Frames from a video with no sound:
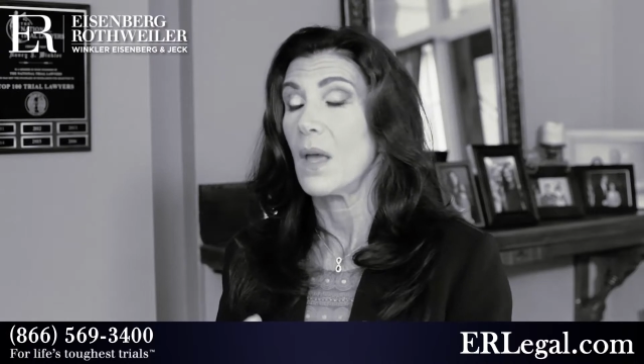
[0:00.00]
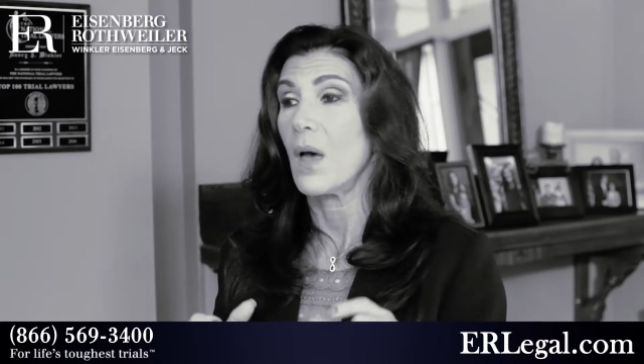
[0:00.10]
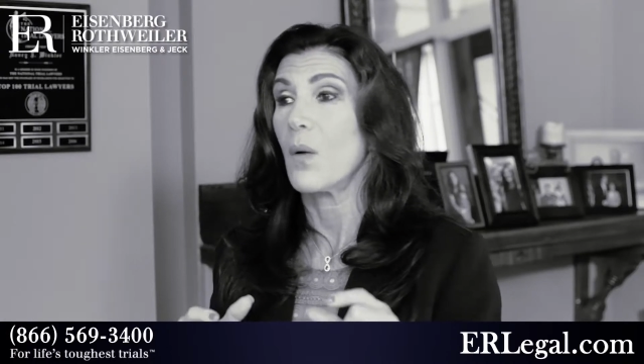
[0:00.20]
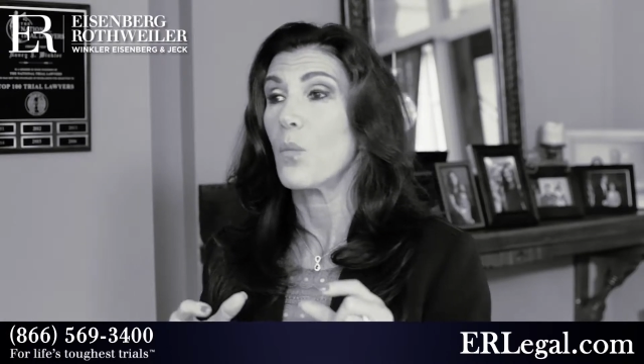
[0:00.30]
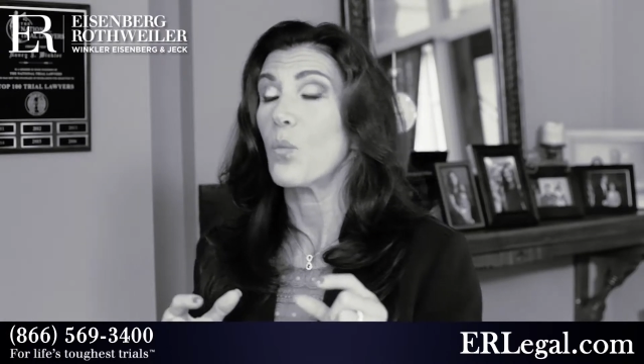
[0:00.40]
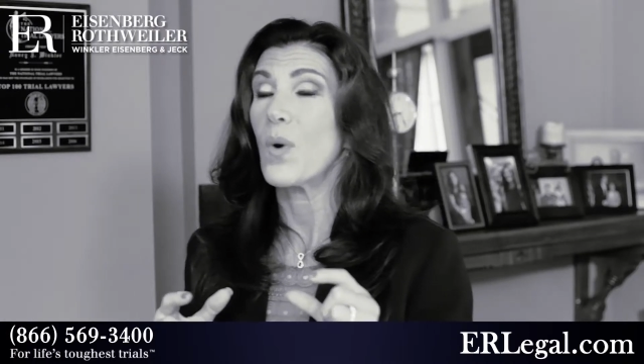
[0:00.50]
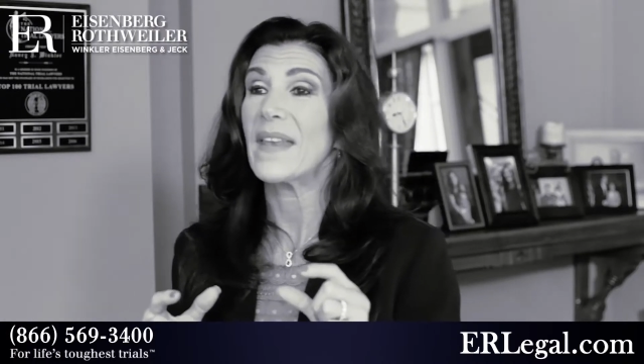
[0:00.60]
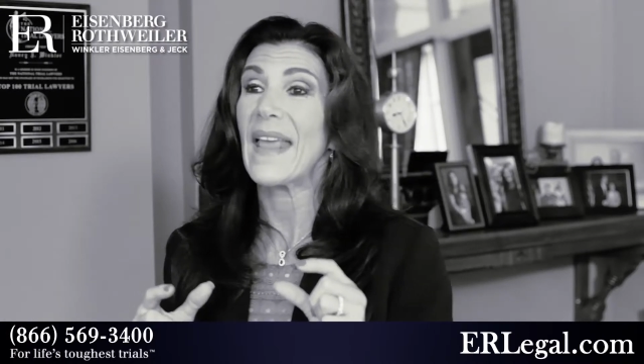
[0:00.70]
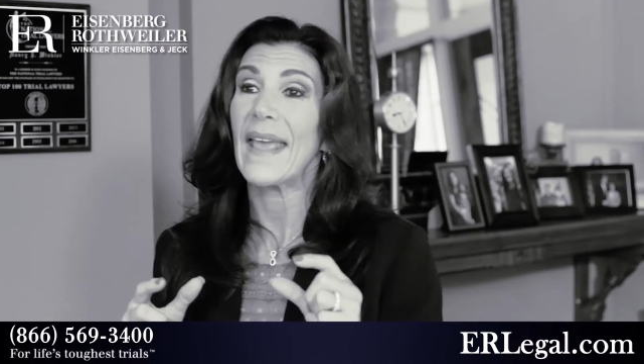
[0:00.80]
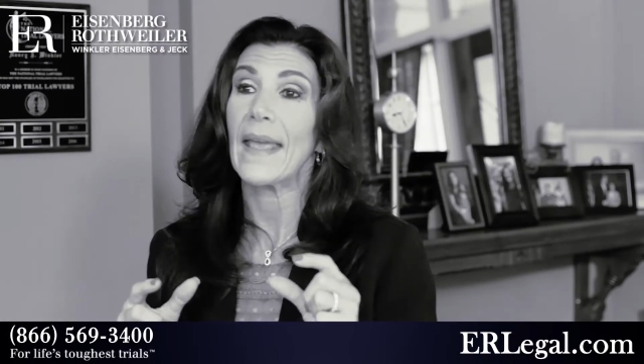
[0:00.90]

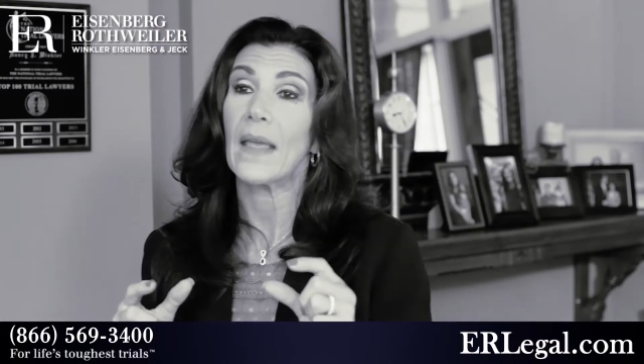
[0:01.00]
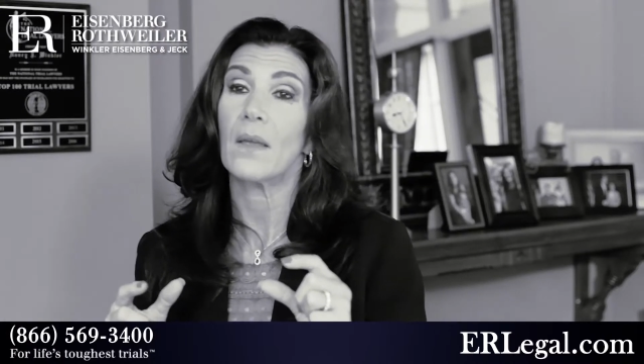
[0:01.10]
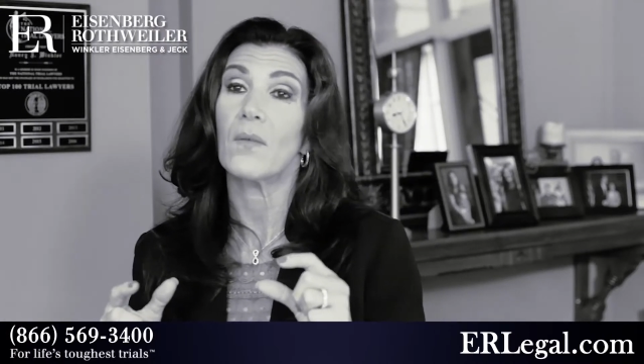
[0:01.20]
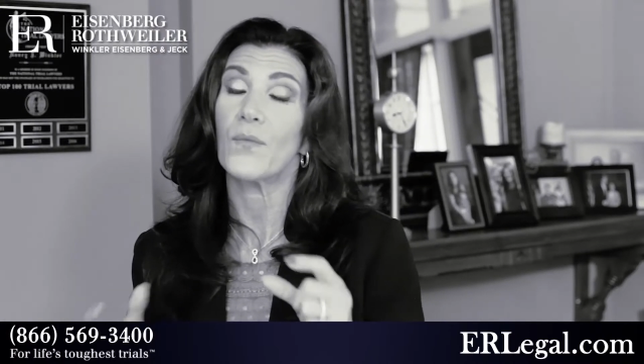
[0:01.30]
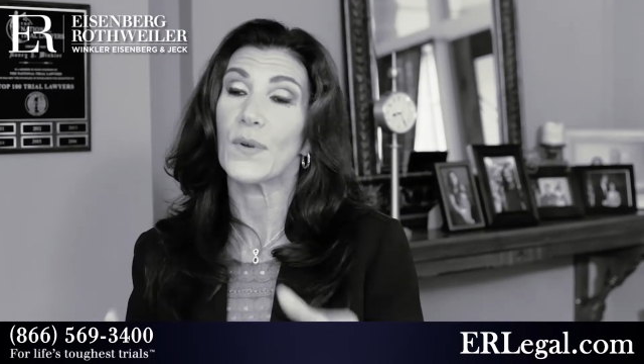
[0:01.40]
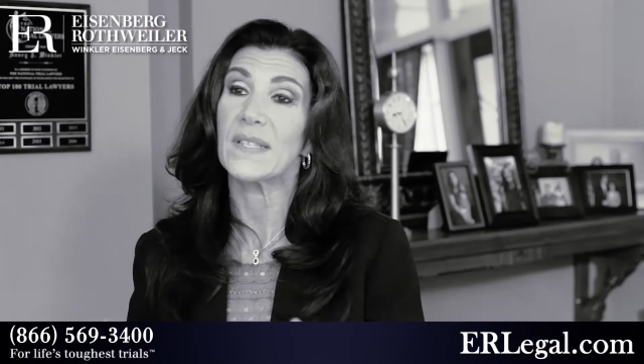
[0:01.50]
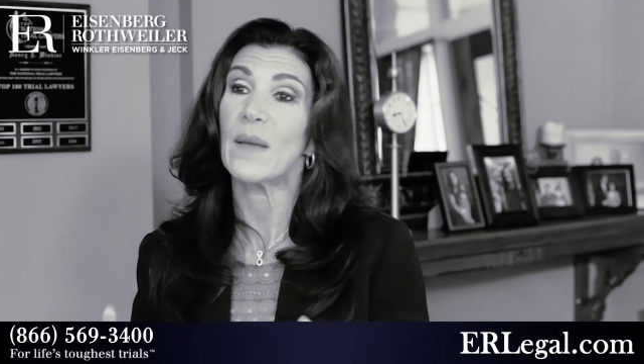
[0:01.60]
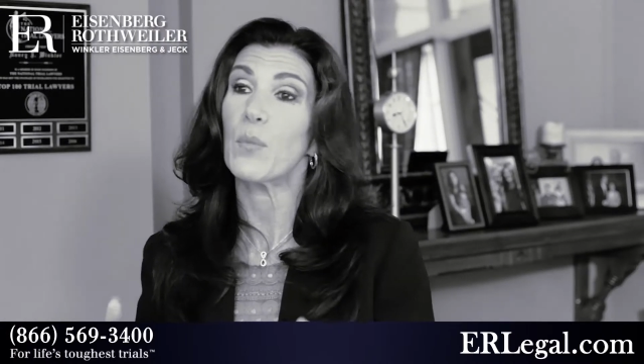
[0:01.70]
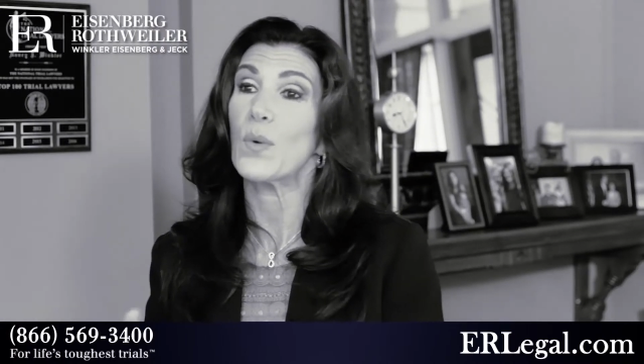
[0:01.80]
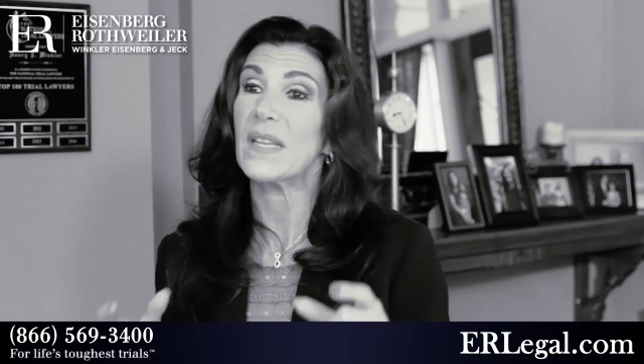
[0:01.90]
For
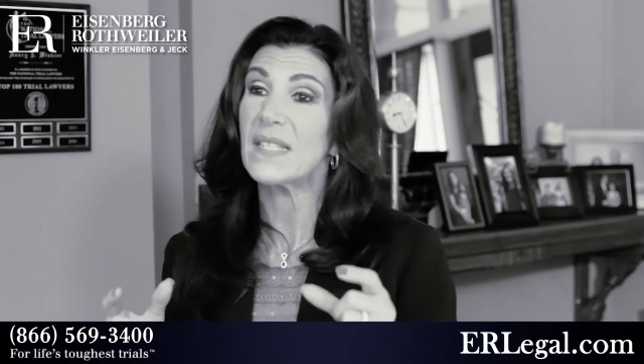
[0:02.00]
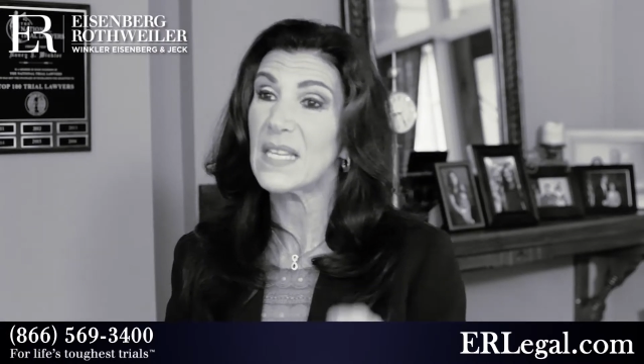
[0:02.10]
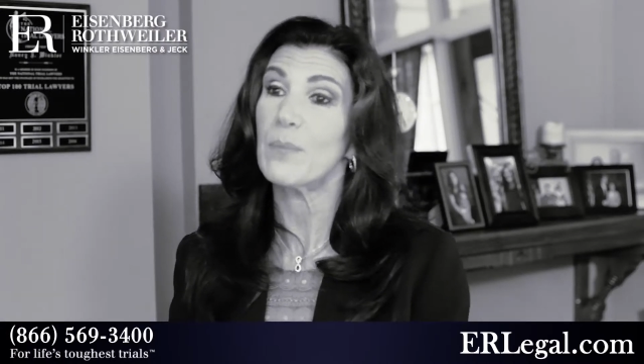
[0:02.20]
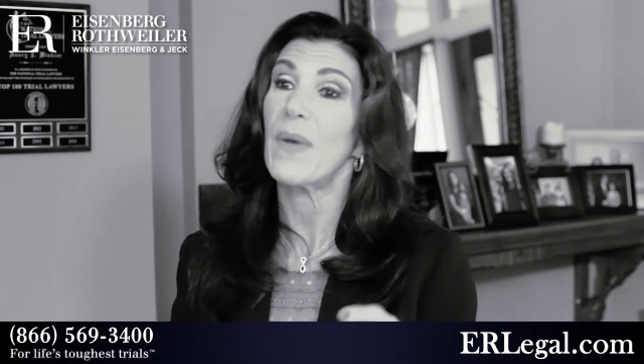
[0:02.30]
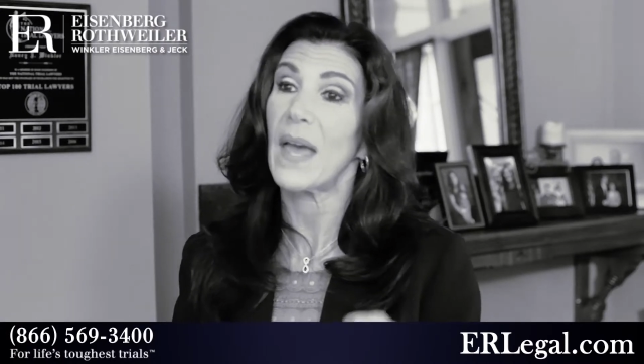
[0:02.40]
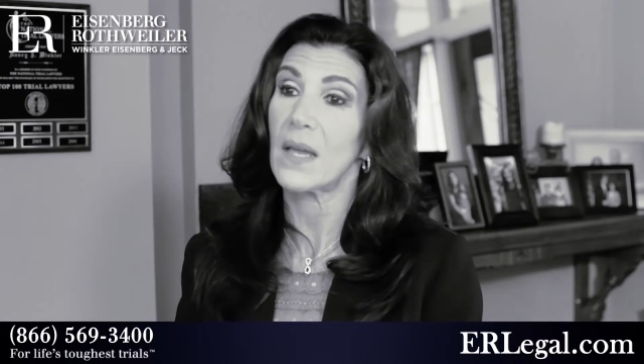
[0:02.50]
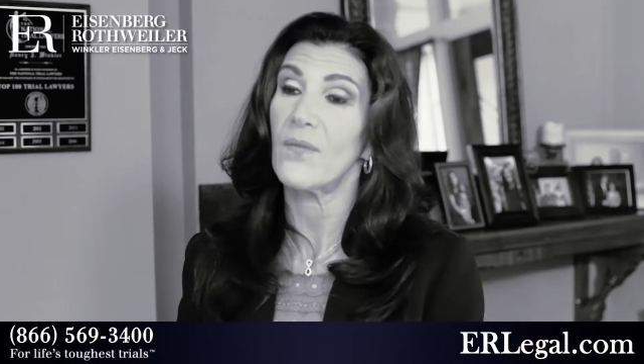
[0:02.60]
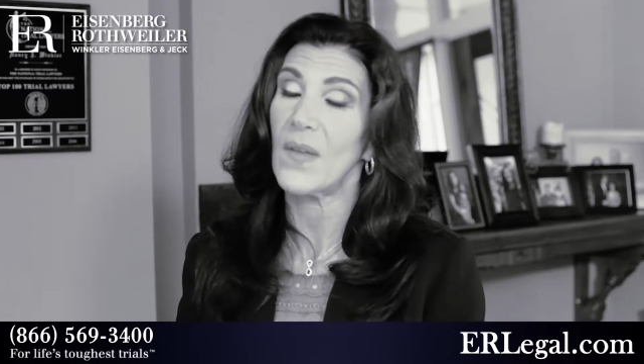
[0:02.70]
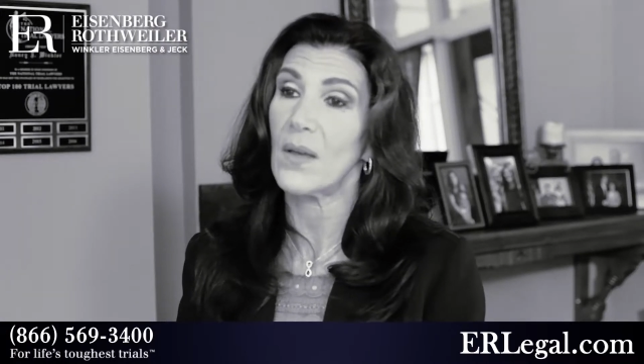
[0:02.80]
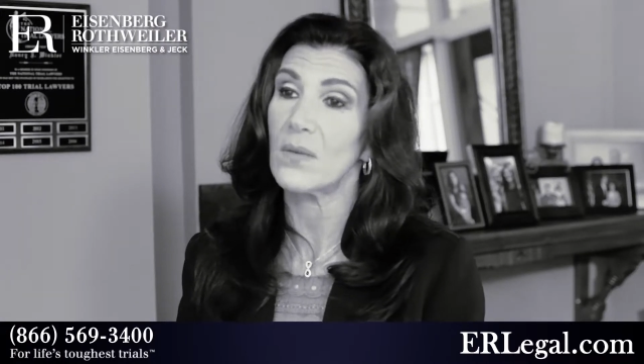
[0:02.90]
example, when a seatback
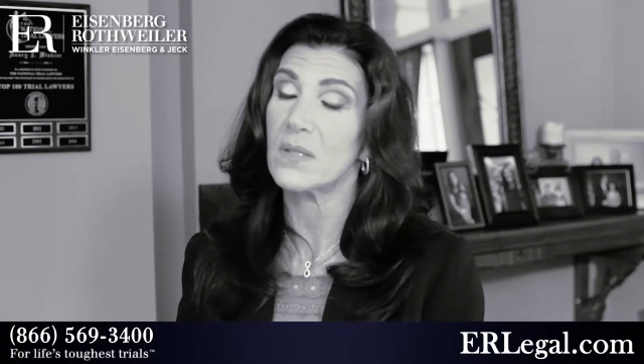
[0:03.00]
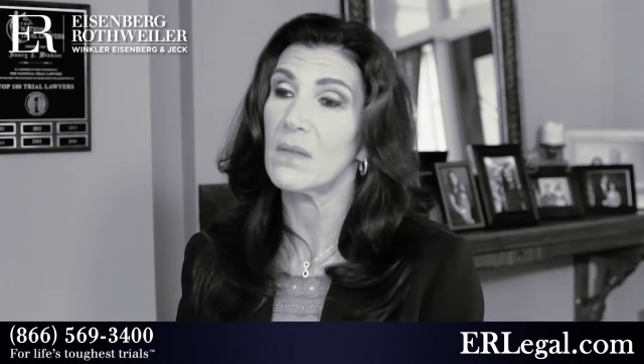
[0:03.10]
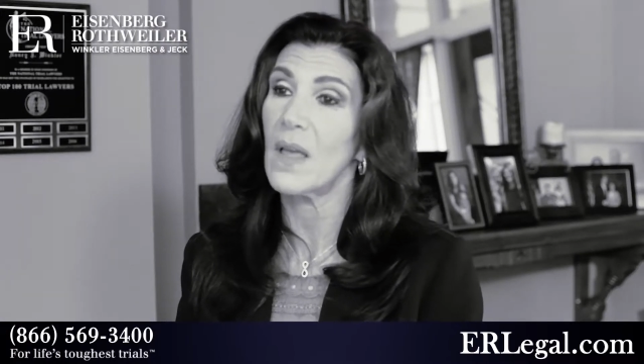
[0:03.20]
fails,